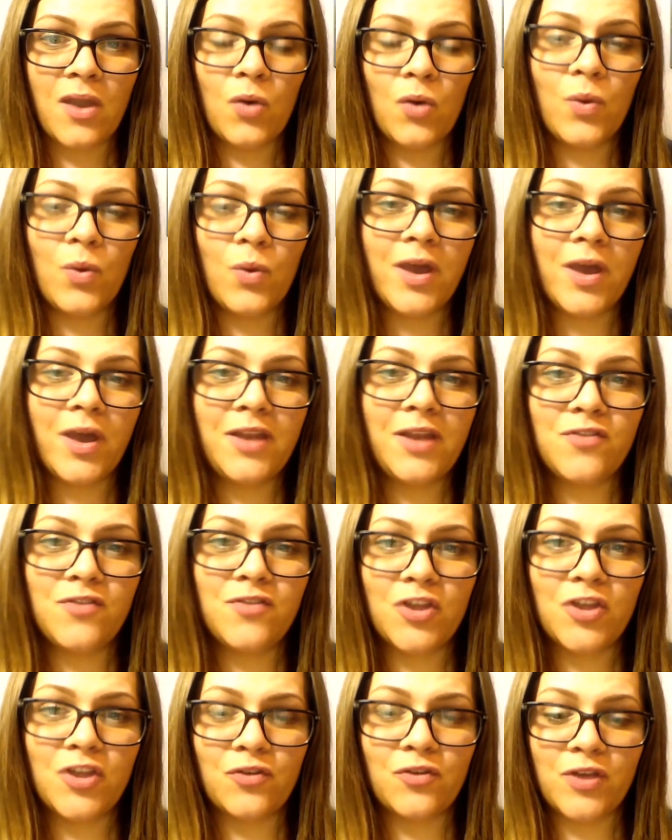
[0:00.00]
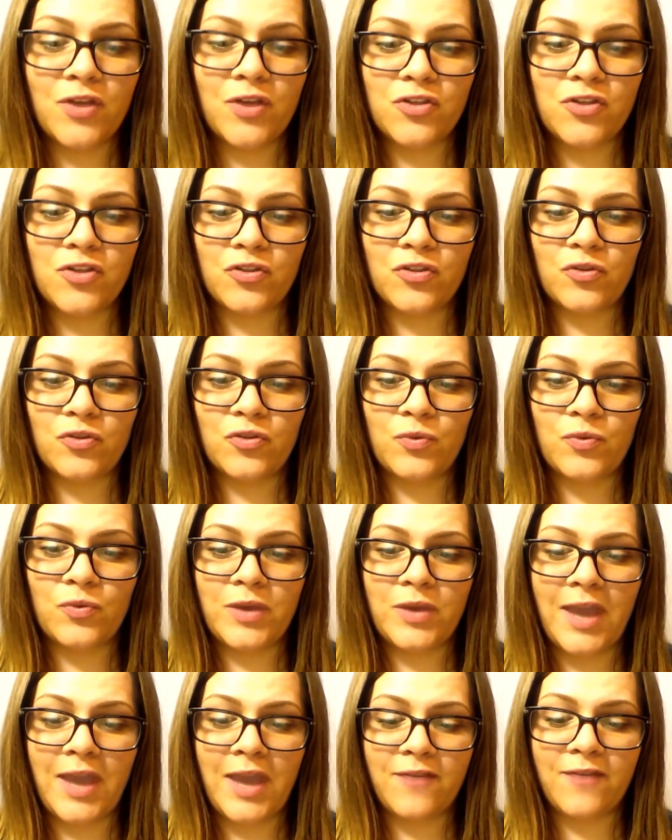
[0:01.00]
What kind of generation do
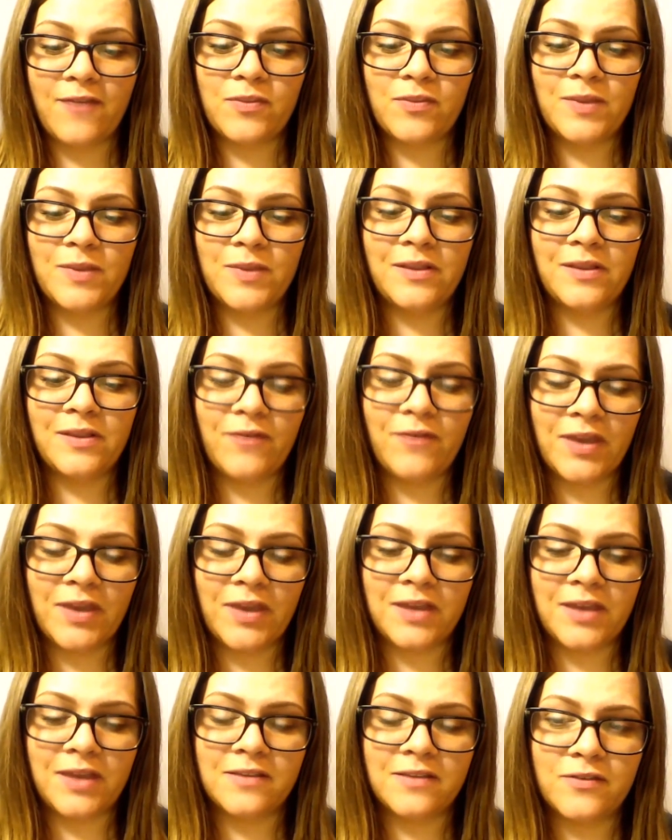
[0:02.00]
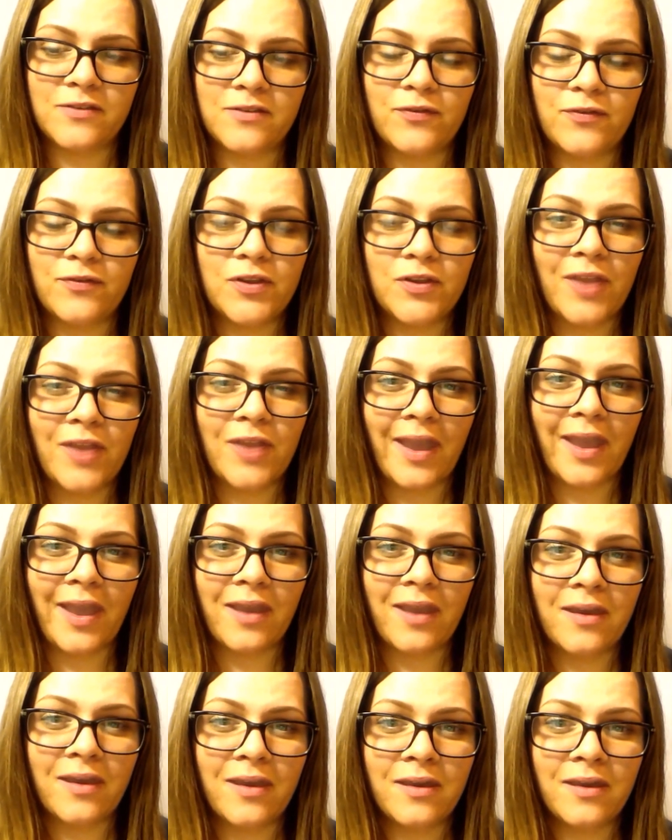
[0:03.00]
we have to be living in to feel like
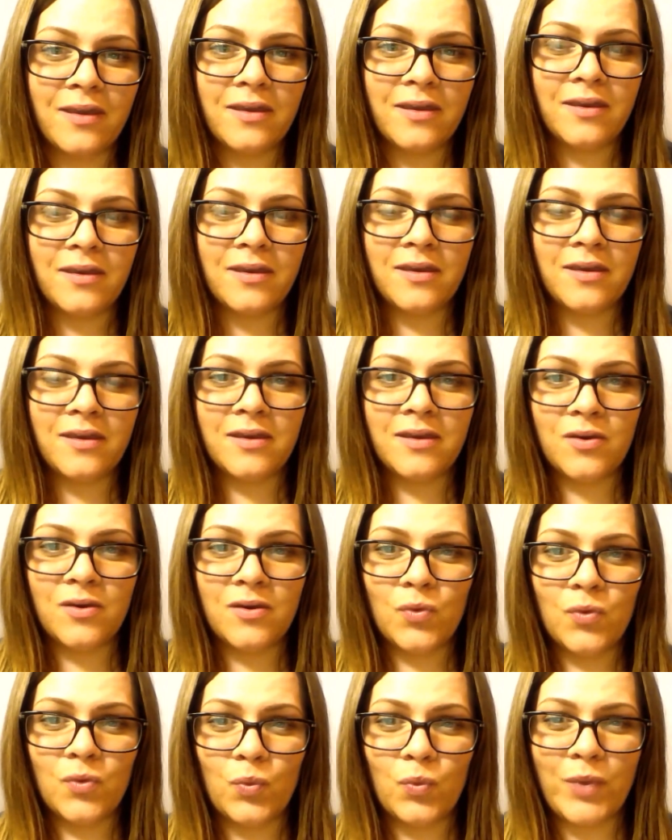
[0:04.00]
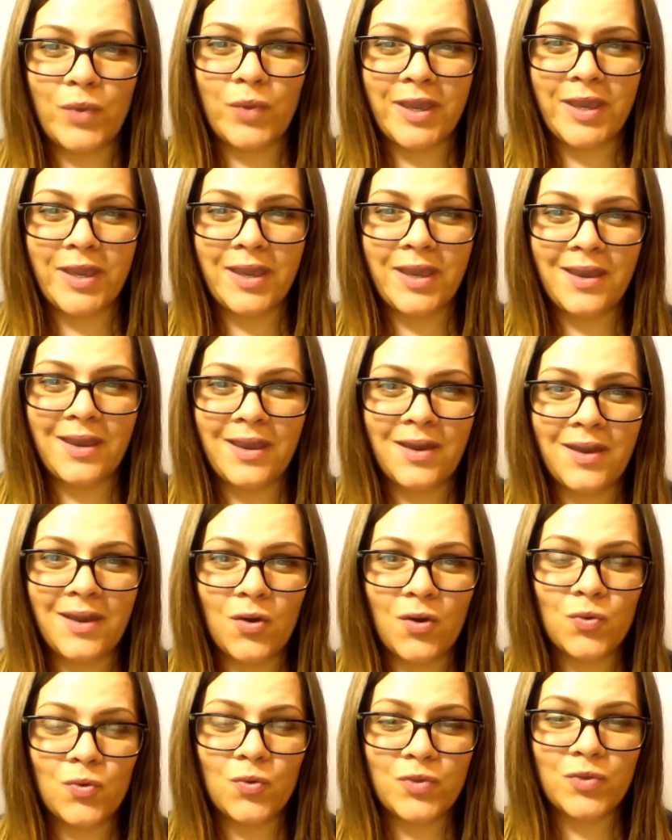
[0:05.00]
we
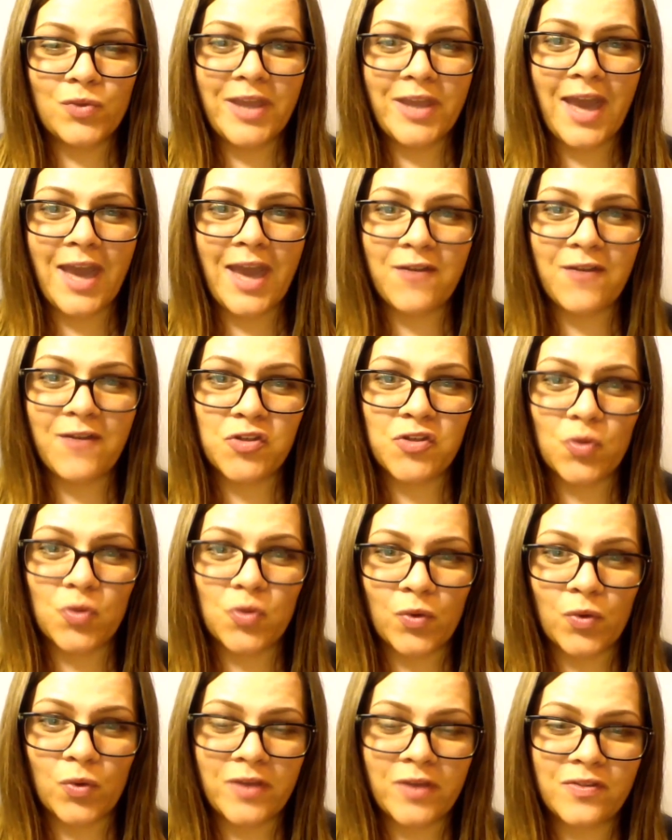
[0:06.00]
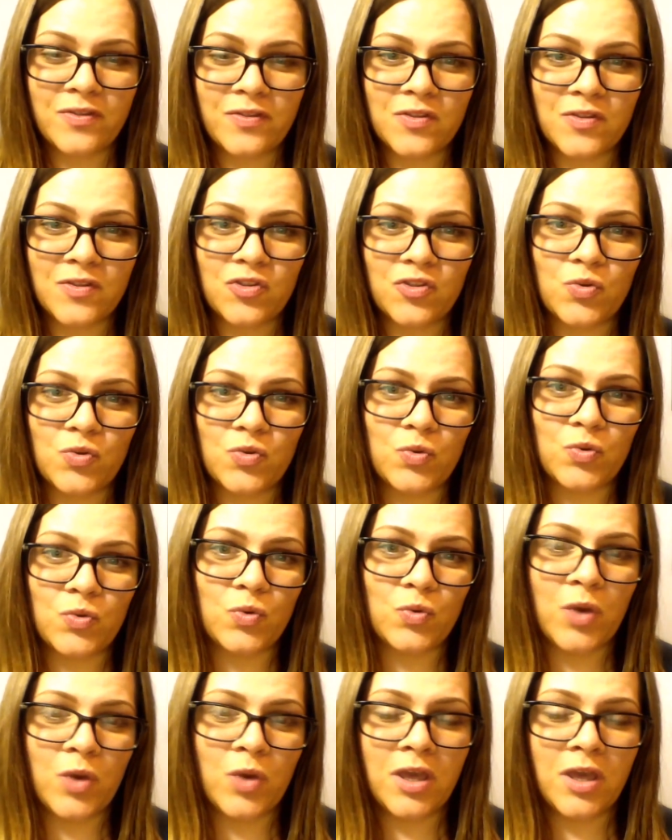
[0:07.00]
only have a choice
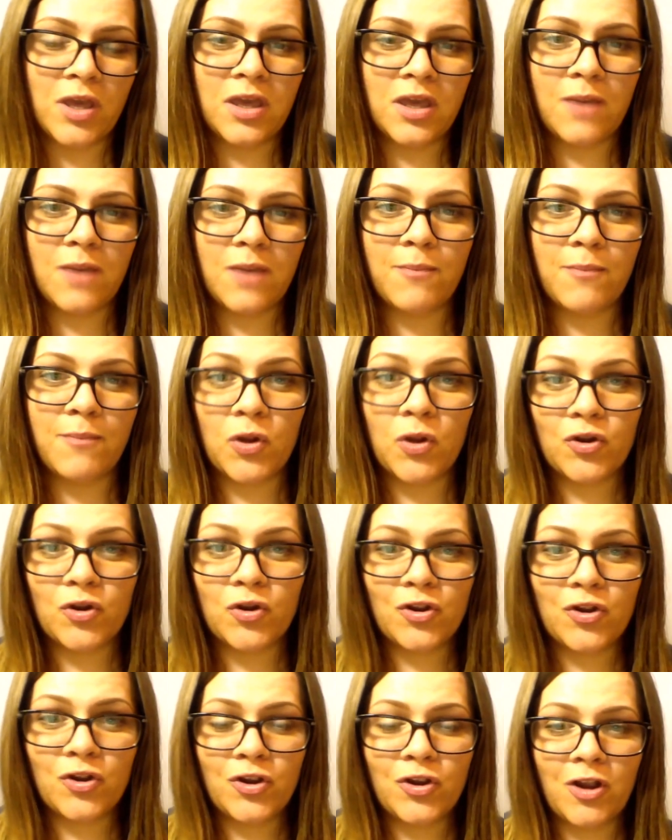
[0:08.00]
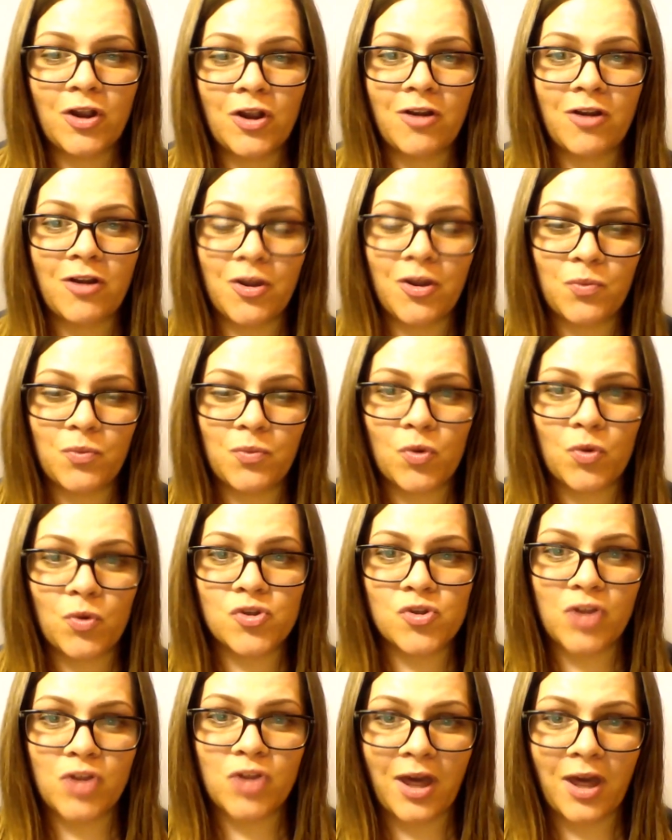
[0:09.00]
to murder our
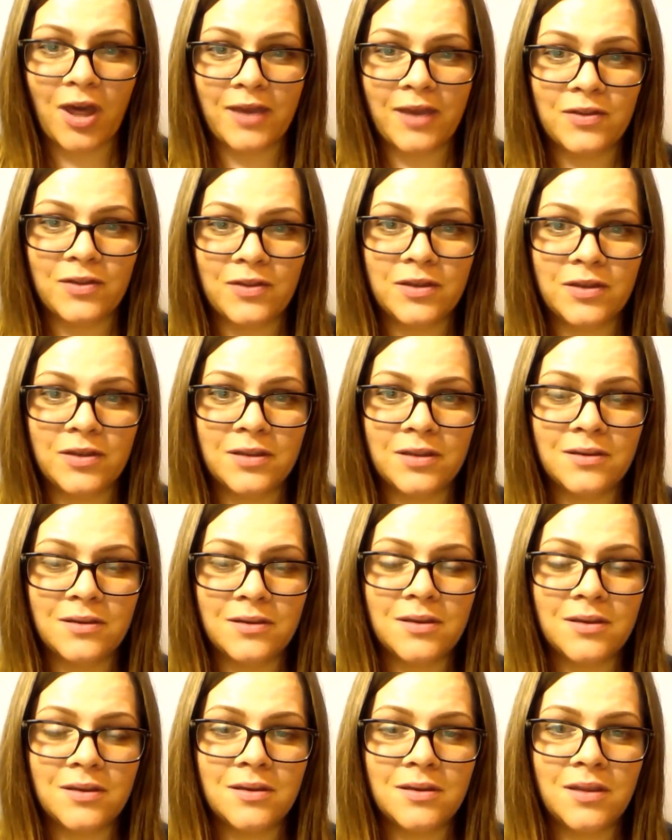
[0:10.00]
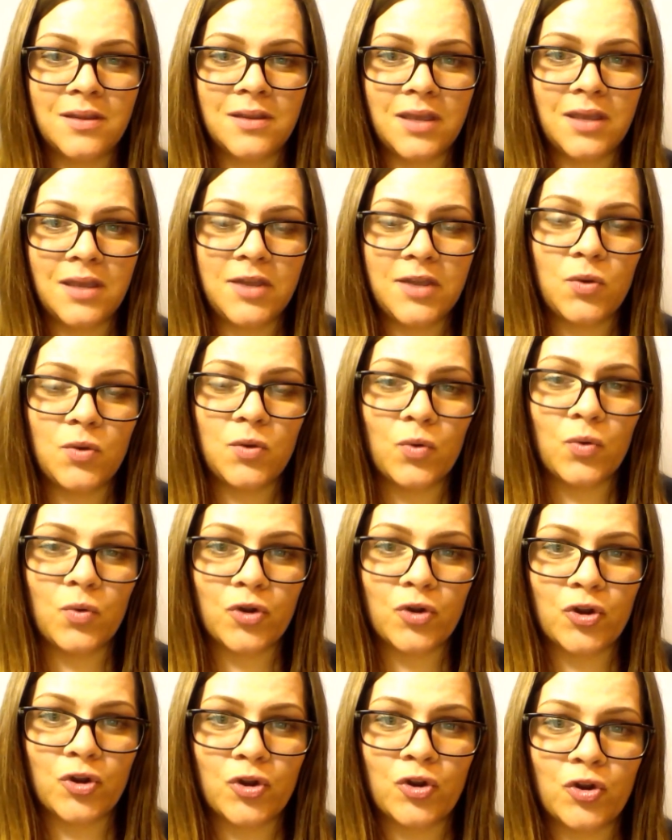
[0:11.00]
unborn child in
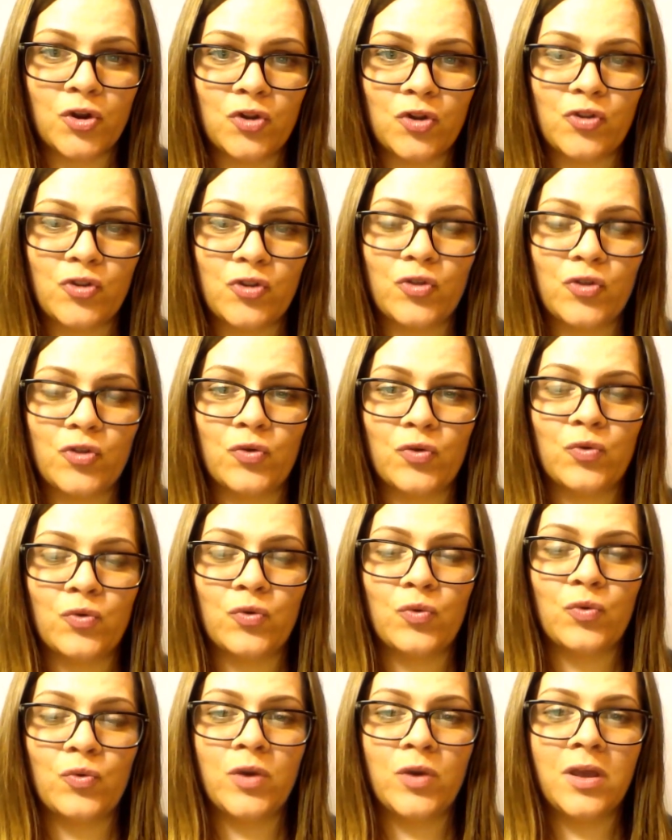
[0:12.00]
order to